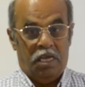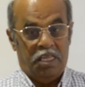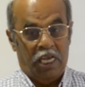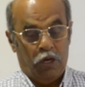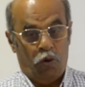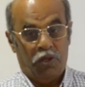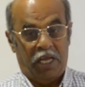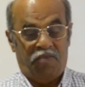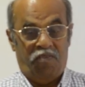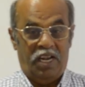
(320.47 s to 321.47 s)
They know
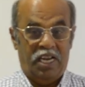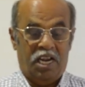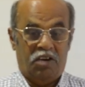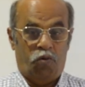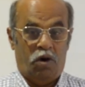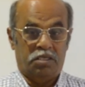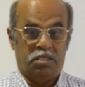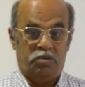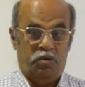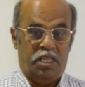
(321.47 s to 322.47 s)
that well in
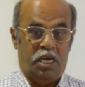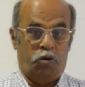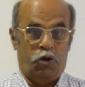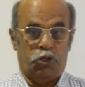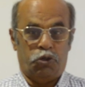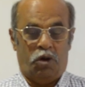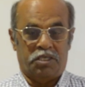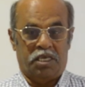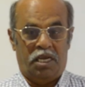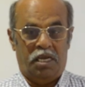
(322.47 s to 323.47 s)
advance they are going to
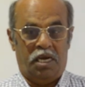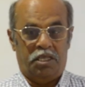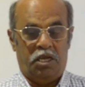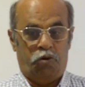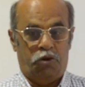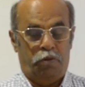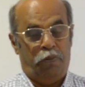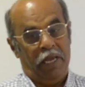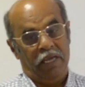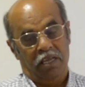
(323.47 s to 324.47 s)
Australia and they are going to
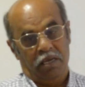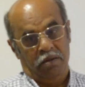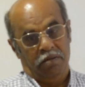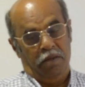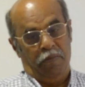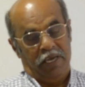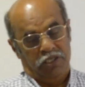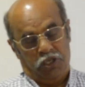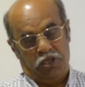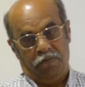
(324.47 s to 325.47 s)
play the
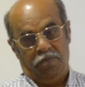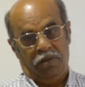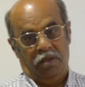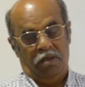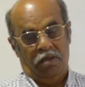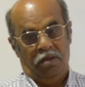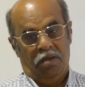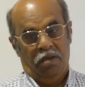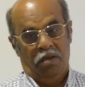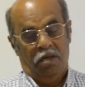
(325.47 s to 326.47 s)
match.
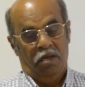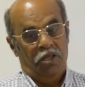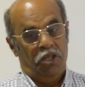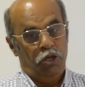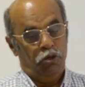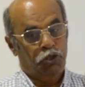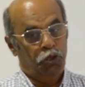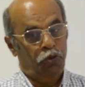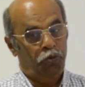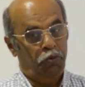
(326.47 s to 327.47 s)
They used
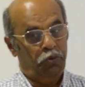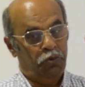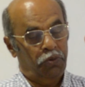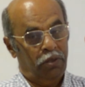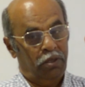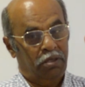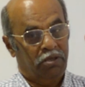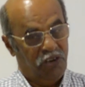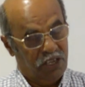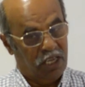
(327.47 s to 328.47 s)
to do
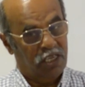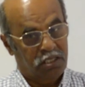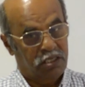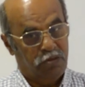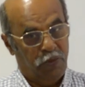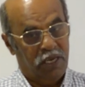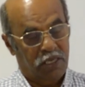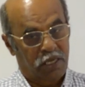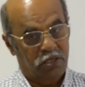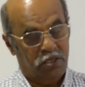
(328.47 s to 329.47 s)
three things, main
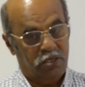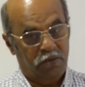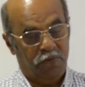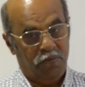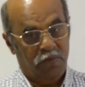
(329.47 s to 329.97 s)
things.